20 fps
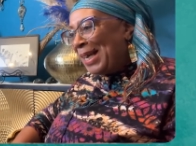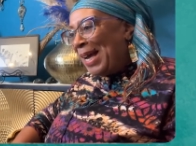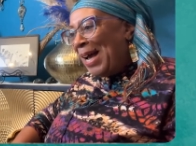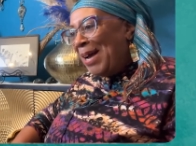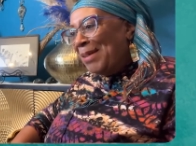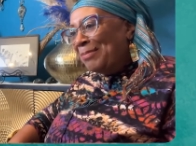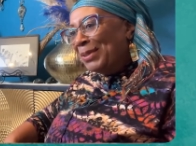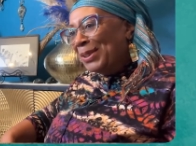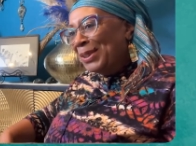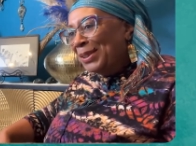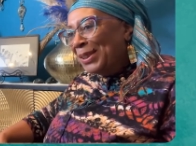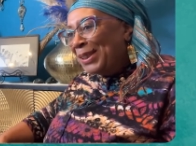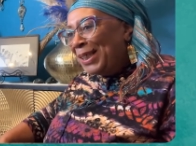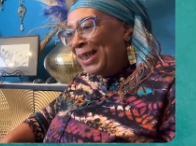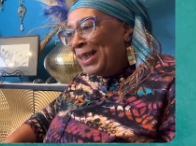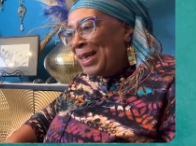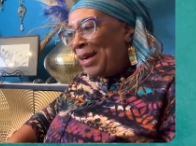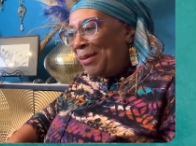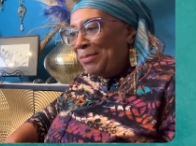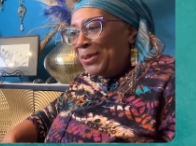I'm
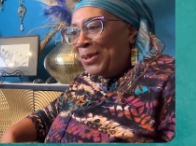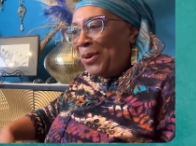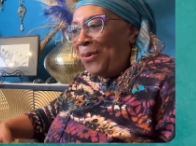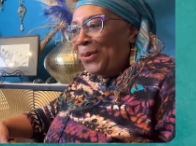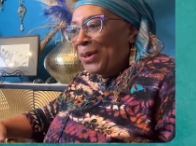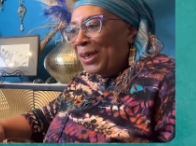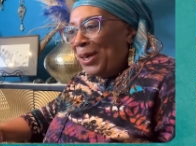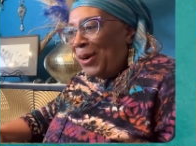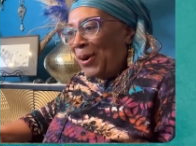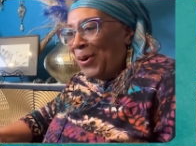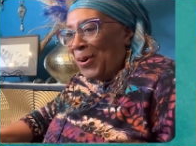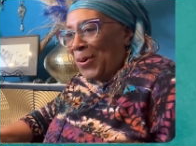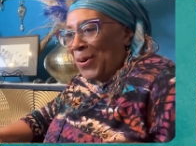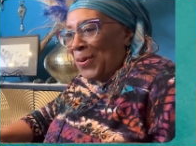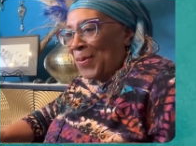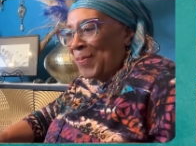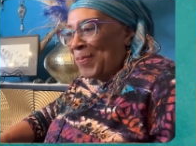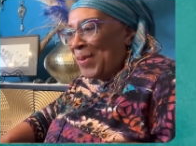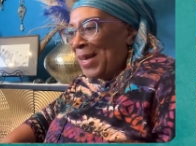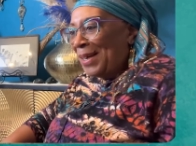looking, I'm going
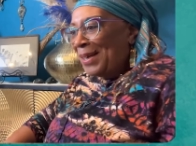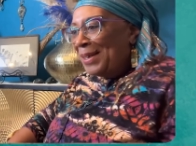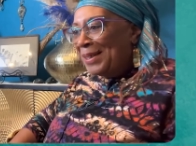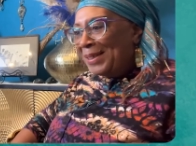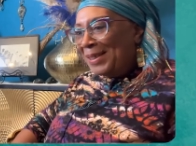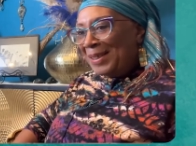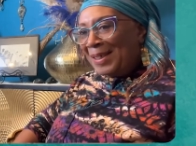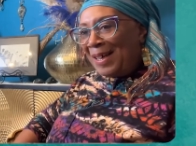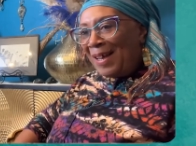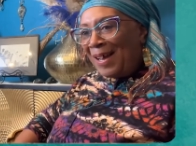home. Right.